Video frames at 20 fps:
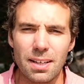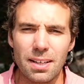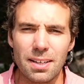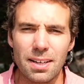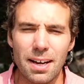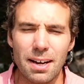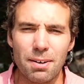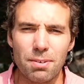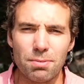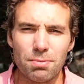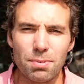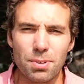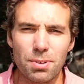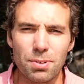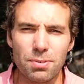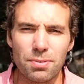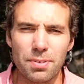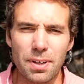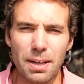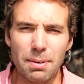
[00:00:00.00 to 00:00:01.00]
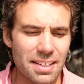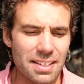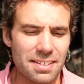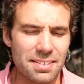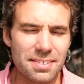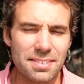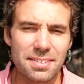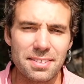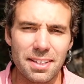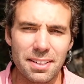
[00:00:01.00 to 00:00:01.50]
Lao royal family.
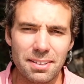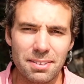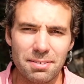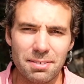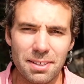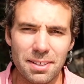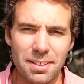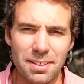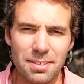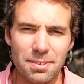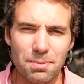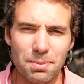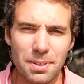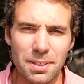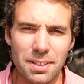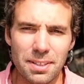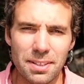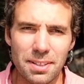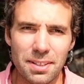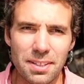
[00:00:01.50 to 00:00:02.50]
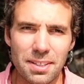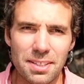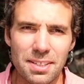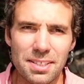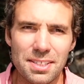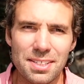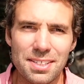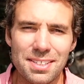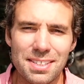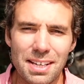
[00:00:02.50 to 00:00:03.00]
It's decorated with
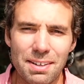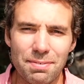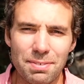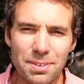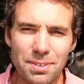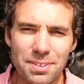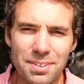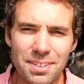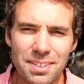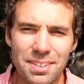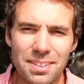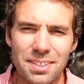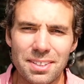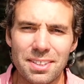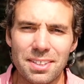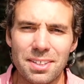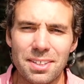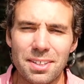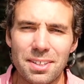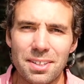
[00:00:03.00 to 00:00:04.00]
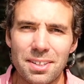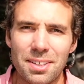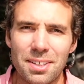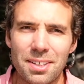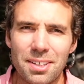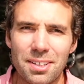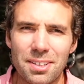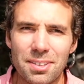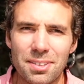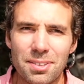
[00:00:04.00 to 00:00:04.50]
7
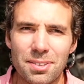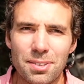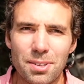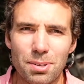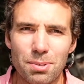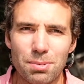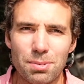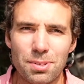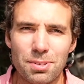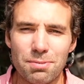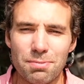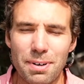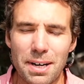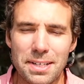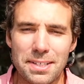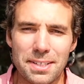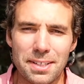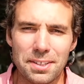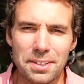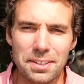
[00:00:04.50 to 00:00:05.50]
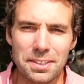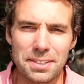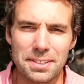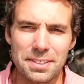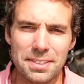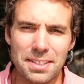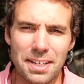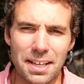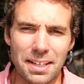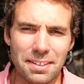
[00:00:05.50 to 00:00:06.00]
golden red-tongued
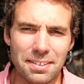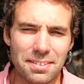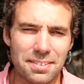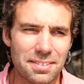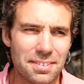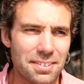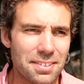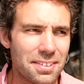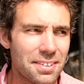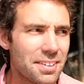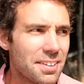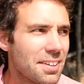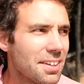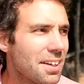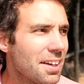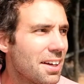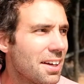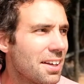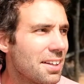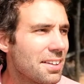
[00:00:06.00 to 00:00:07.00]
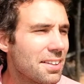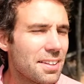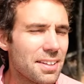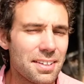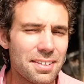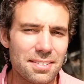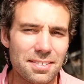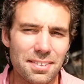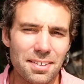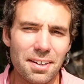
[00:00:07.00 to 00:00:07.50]
snakes, and
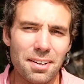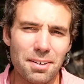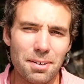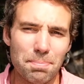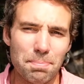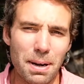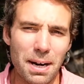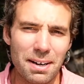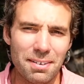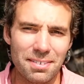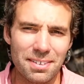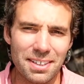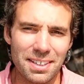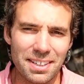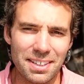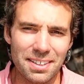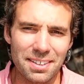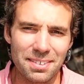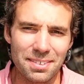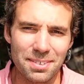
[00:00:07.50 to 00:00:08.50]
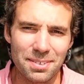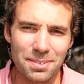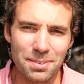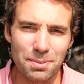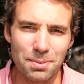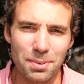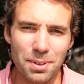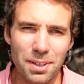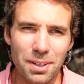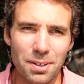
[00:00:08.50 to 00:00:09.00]
these are apparently
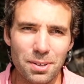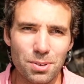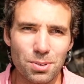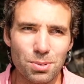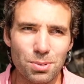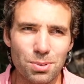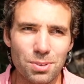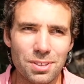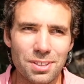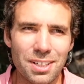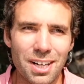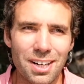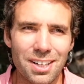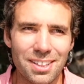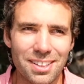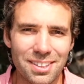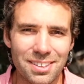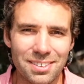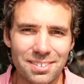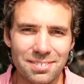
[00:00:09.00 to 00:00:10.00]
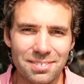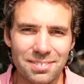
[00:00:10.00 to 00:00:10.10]
what are called naga,